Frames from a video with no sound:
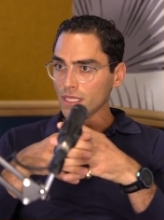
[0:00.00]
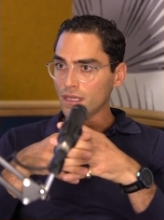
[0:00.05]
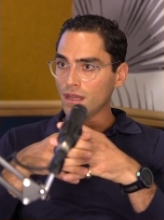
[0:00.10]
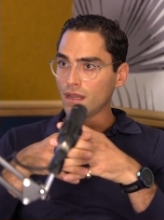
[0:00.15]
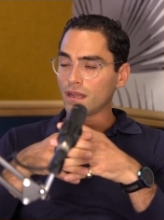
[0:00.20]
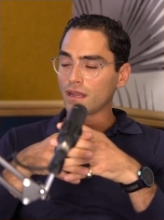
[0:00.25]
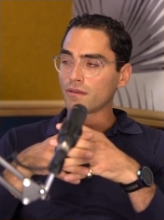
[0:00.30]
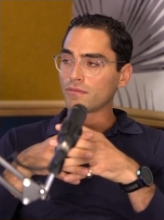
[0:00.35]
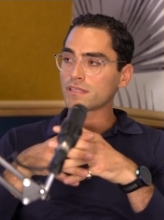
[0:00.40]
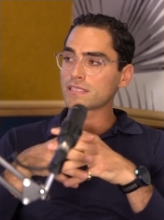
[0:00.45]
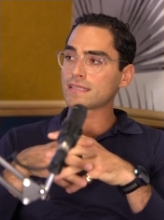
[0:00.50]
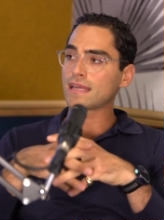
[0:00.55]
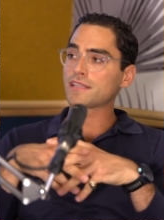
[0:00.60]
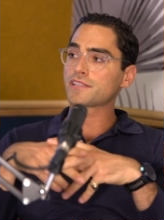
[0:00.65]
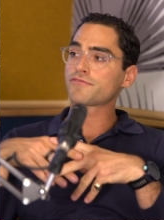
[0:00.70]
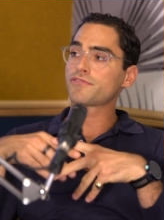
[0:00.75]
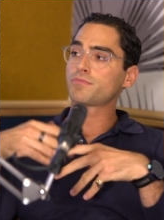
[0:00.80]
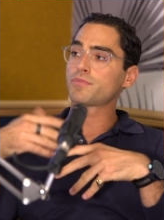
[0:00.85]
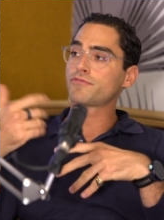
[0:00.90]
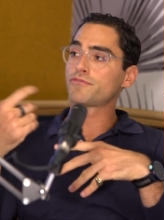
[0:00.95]
uh, which
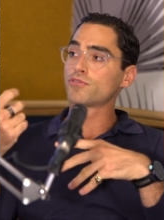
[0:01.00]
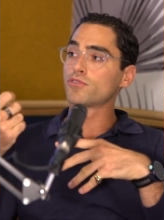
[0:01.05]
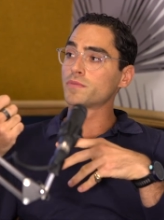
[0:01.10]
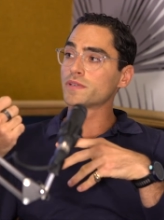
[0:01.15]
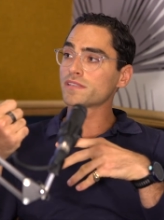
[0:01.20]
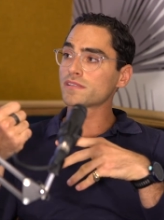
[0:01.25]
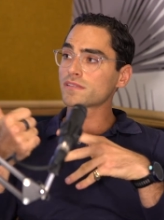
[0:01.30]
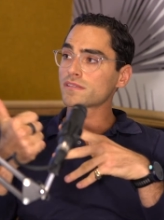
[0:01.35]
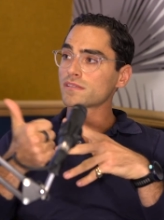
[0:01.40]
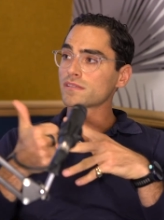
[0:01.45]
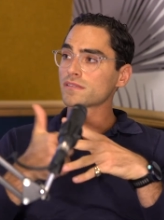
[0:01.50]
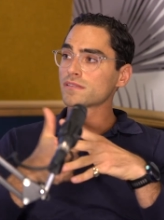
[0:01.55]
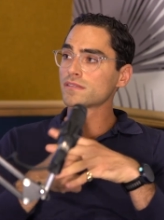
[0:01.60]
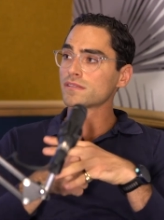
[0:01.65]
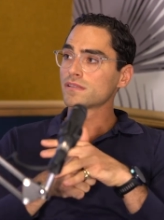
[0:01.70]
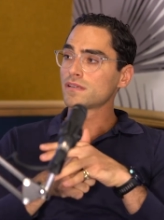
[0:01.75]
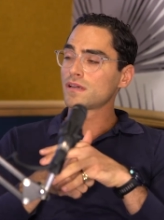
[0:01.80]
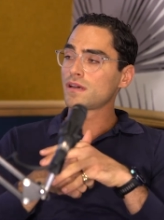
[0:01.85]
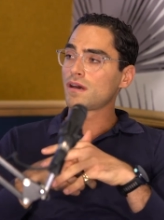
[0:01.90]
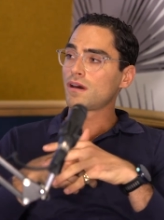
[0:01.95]
stands for performance,
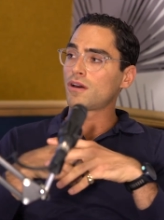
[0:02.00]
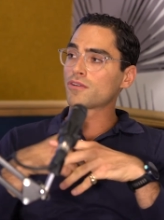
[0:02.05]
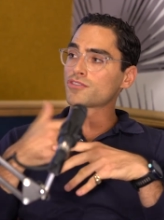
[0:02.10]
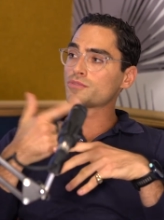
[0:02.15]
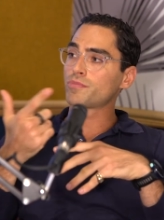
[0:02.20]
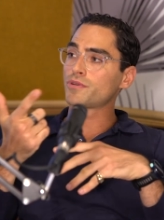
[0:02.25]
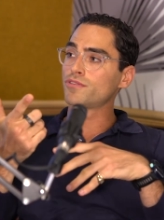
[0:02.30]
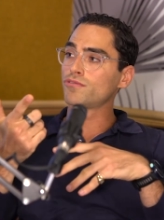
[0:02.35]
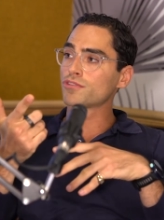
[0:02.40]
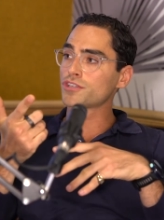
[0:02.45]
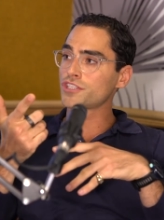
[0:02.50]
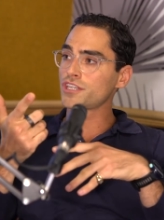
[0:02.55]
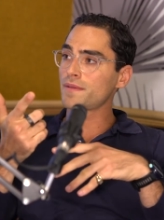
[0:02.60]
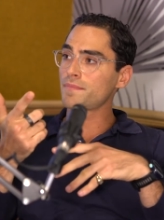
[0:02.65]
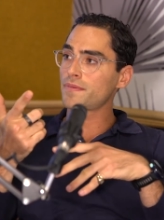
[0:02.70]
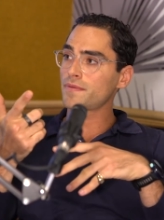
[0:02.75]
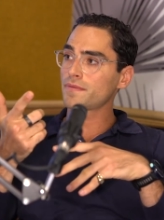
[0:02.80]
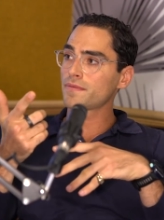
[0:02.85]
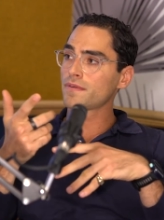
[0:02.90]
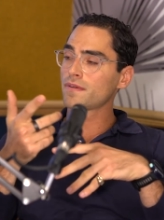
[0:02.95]

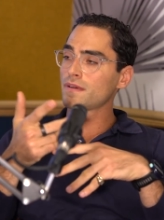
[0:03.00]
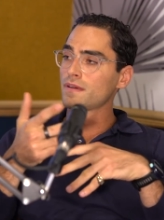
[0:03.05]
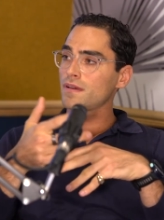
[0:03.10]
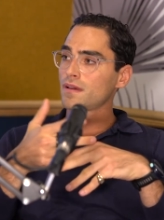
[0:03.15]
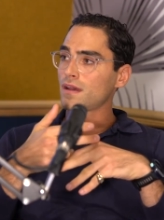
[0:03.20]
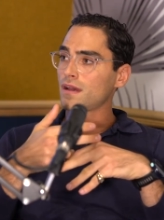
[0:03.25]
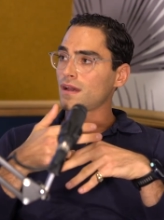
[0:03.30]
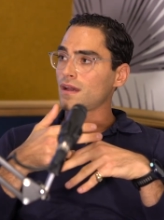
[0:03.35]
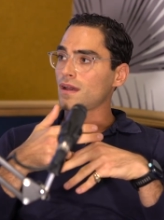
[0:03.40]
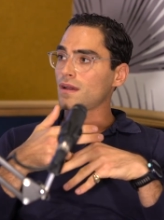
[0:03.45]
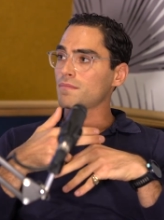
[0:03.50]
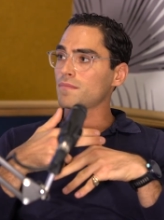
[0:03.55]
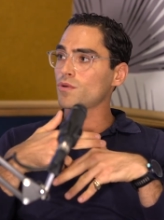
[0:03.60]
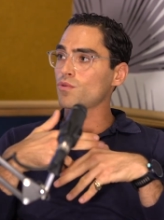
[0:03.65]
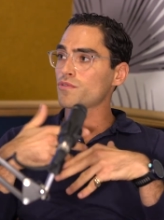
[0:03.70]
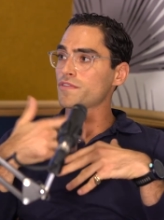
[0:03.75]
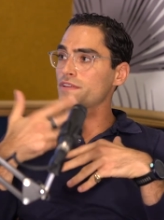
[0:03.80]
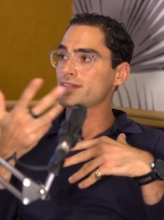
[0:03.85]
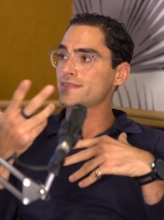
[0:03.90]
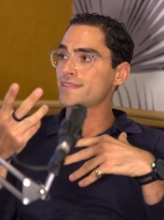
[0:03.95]
entrepreneurship,
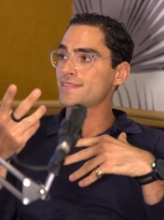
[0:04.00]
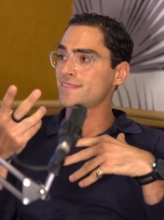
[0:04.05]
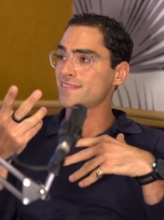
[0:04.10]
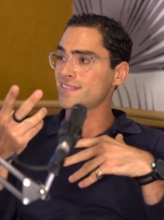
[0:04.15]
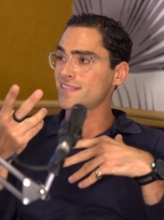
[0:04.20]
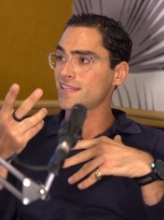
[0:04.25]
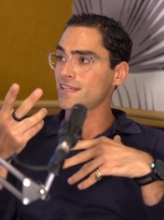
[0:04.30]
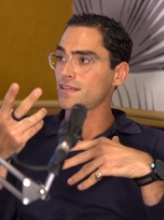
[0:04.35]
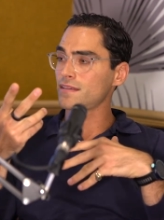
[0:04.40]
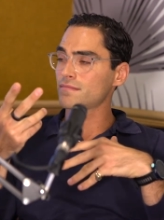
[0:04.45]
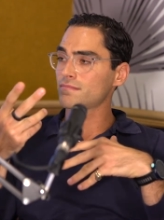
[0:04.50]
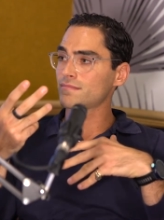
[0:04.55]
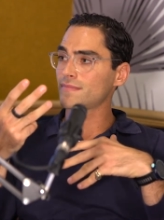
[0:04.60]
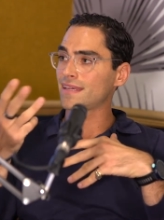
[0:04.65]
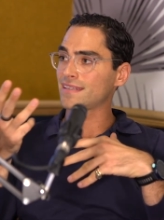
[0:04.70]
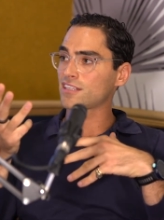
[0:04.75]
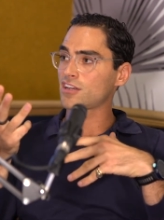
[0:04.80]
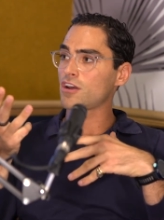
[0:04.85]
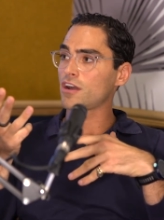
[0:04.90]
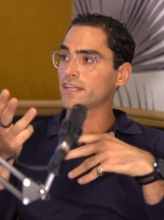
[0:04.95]
um, authenticity,
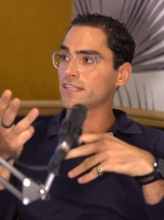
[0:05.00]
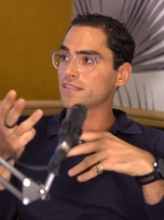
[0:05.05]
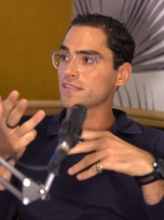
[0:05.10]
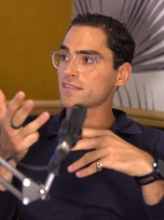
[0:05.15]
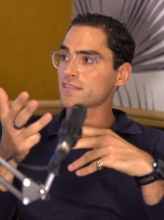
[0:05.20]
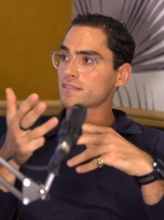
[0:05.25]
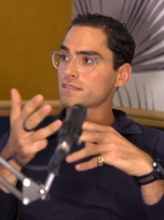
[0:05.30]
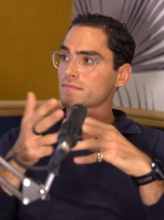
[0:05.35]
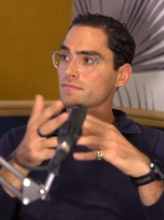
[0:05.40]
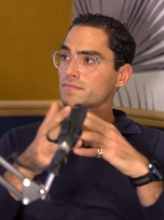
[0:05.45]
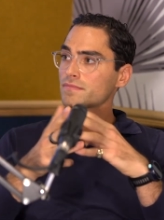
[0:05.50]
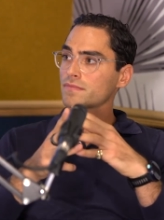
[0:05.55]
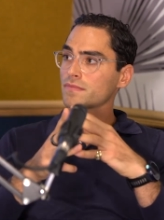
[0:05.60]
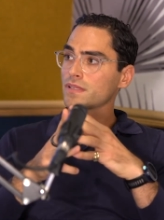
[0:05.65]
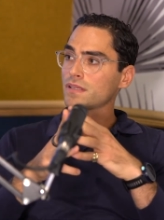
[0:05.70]
and kindness,